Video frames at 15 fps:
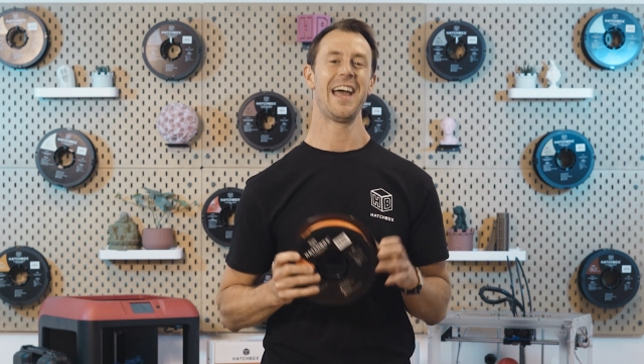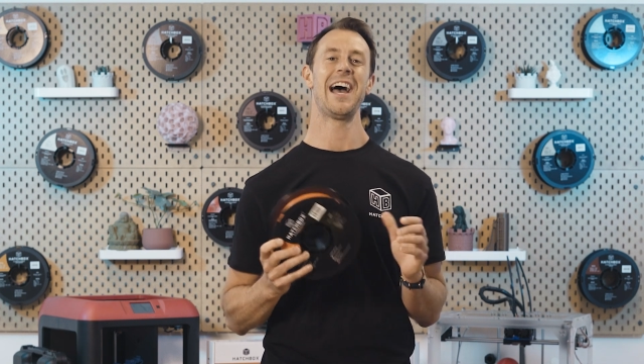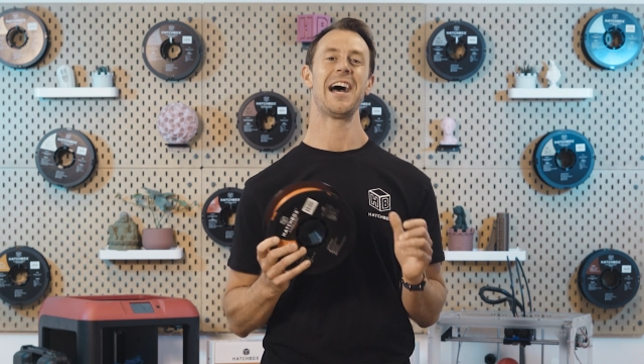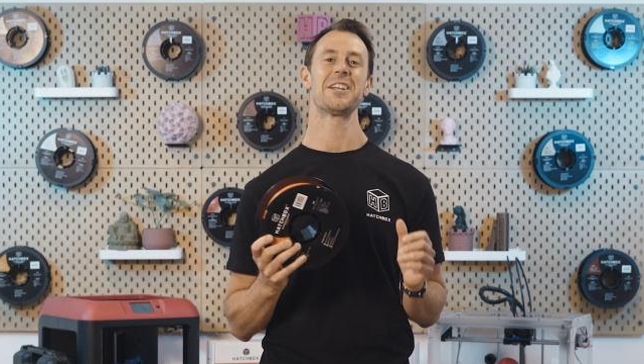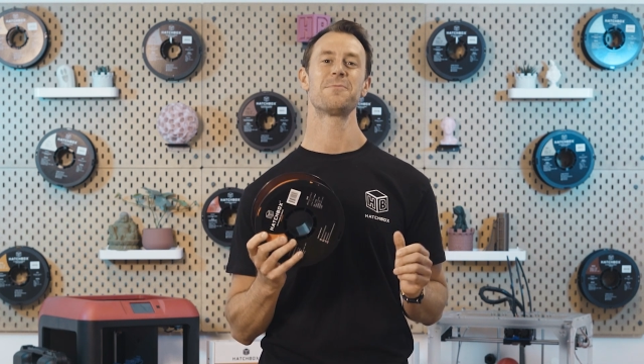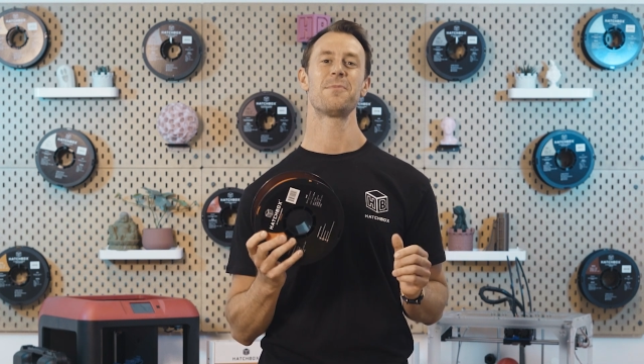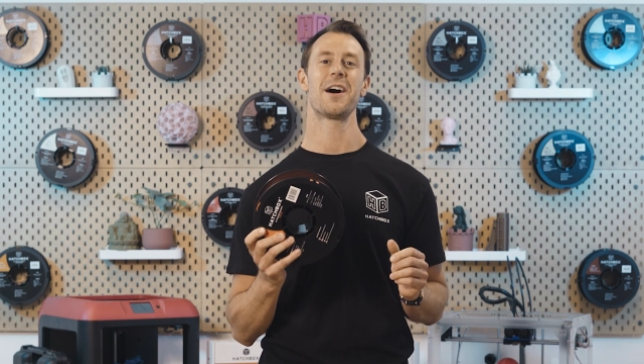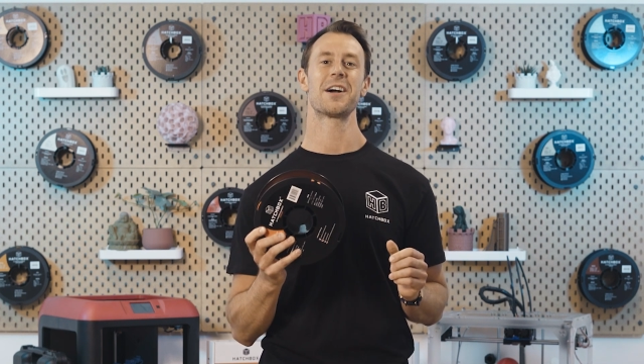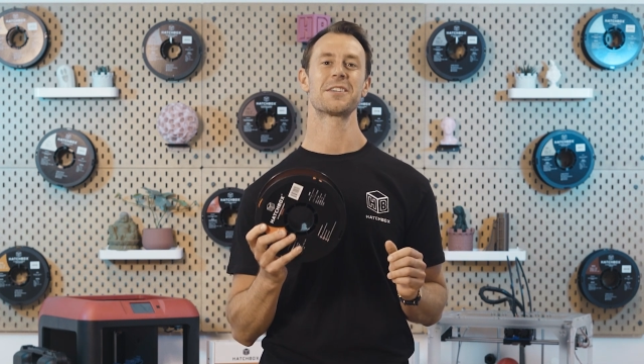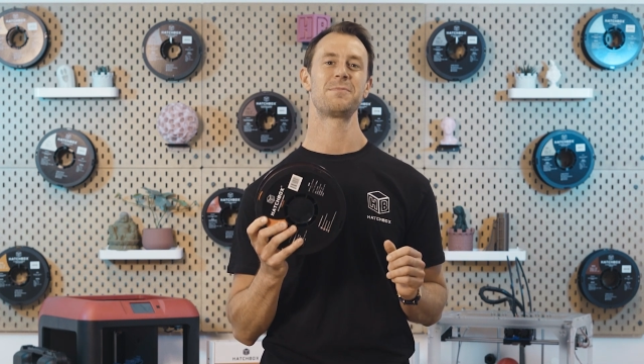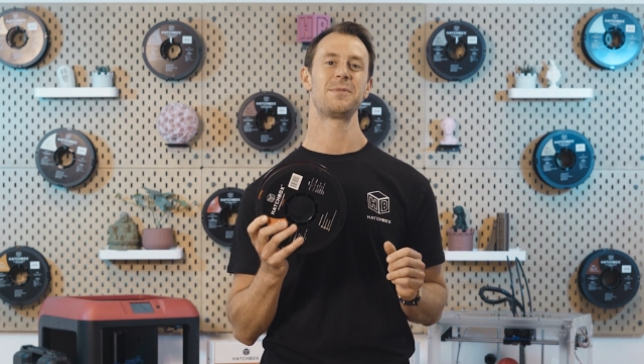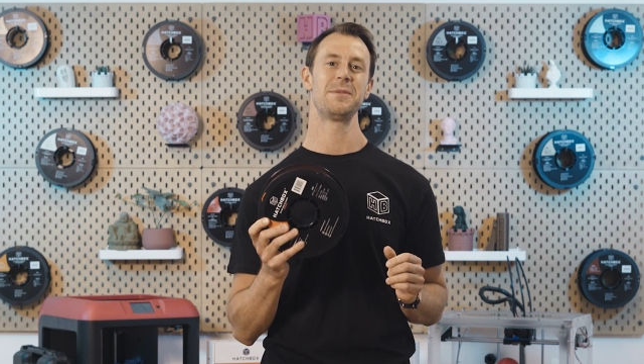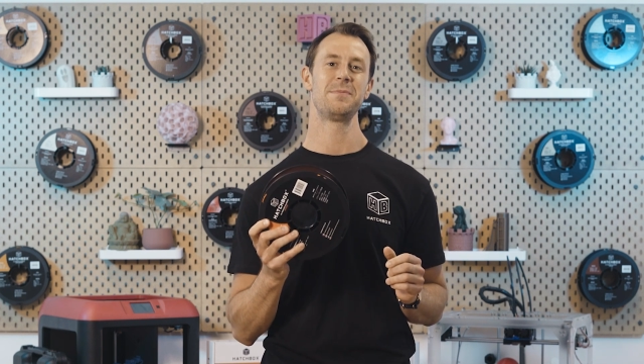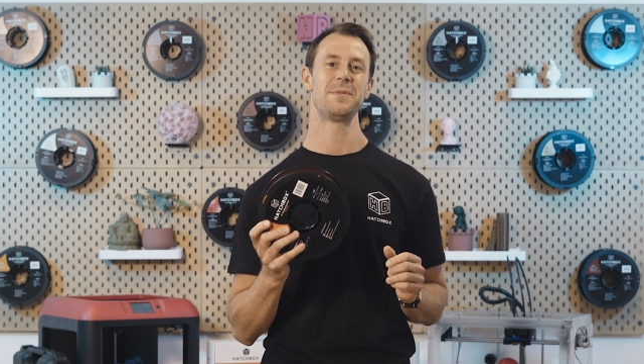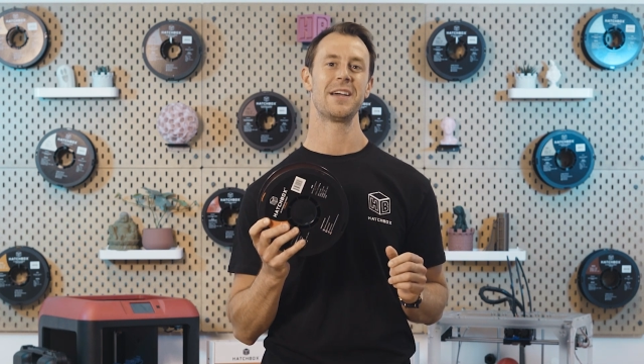Hatchbox
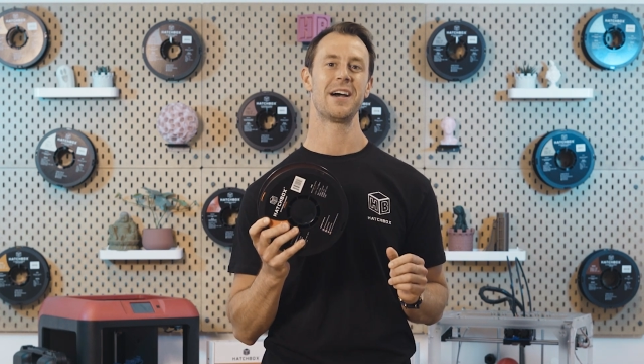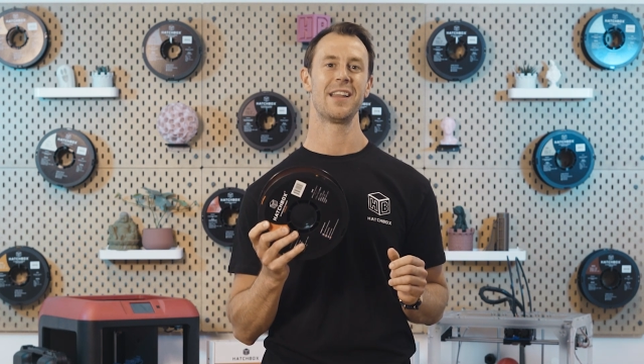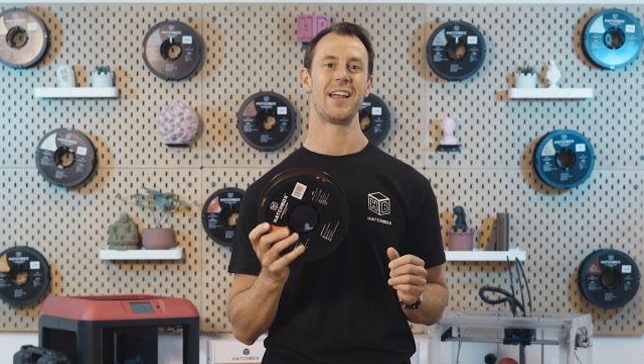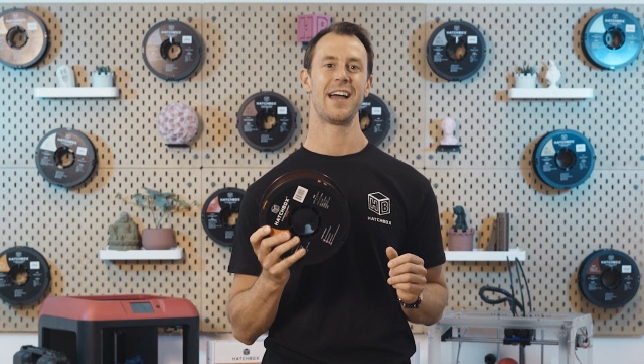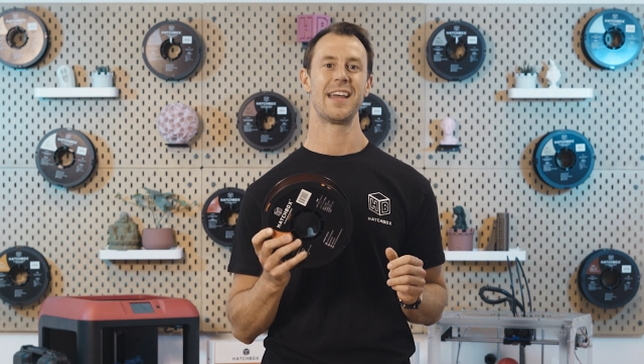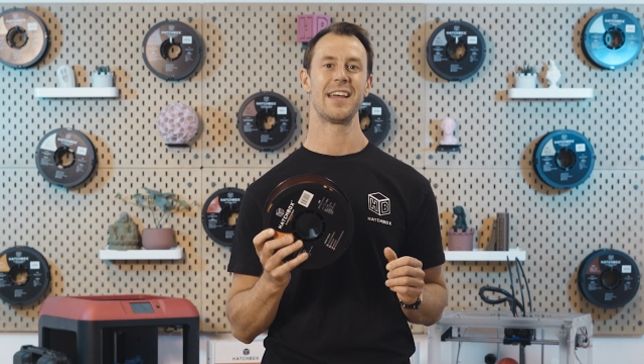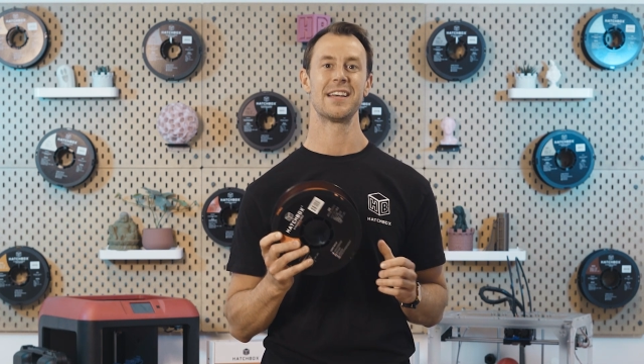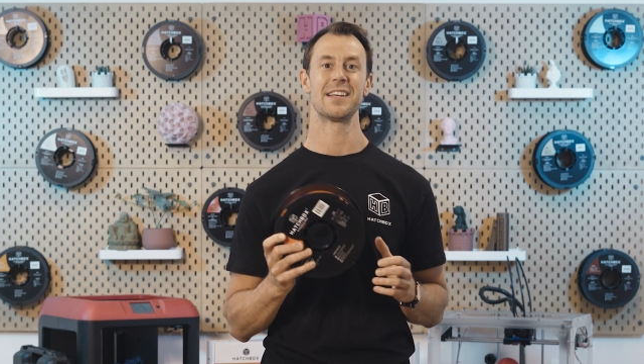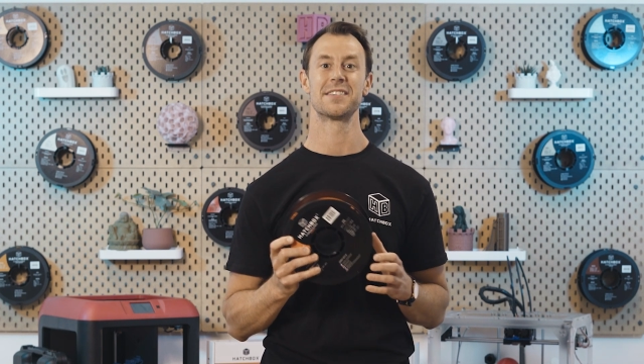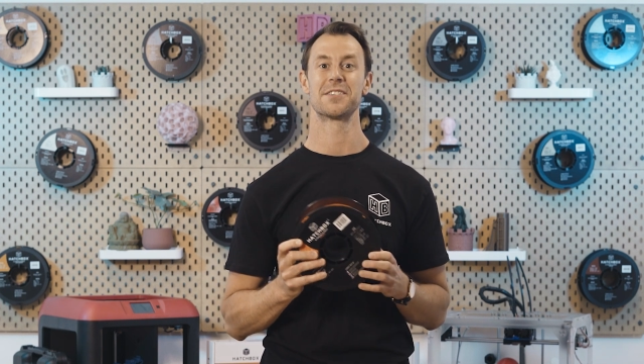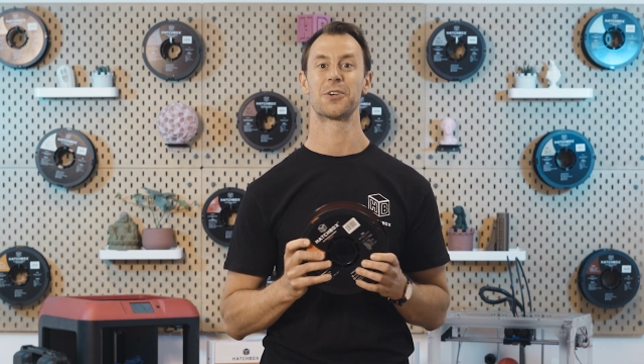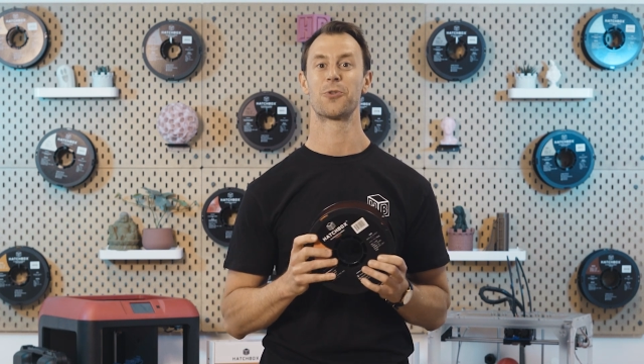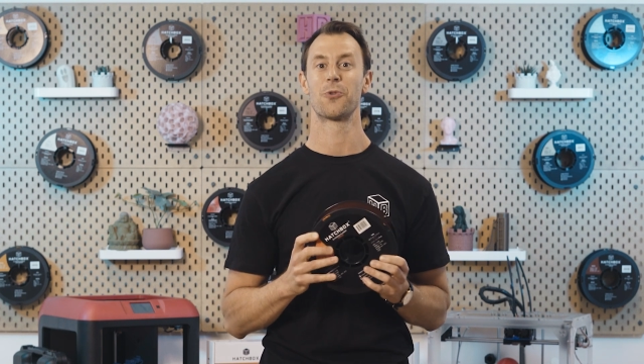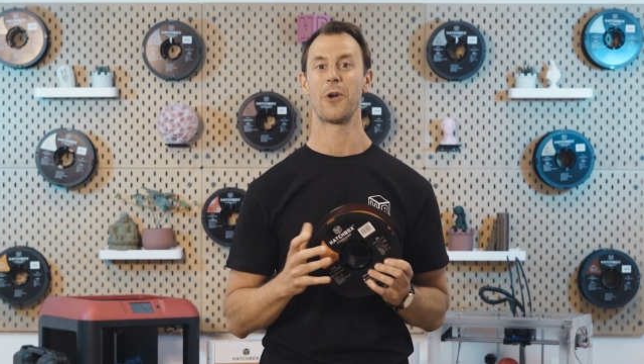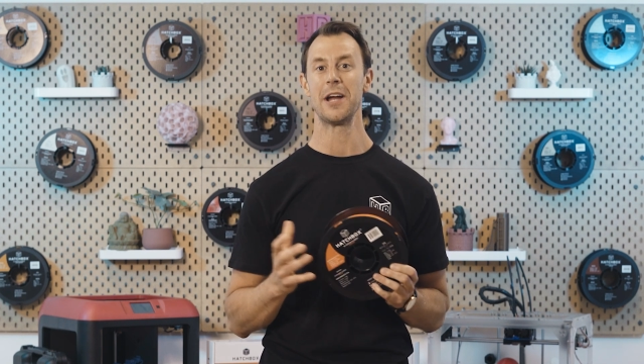PPLA is
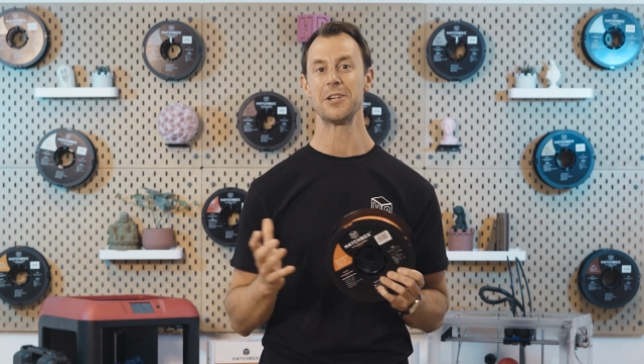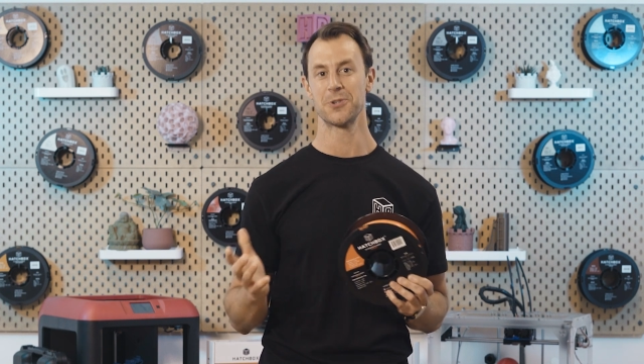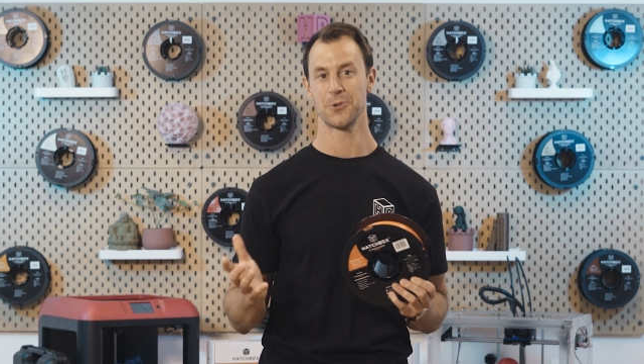a great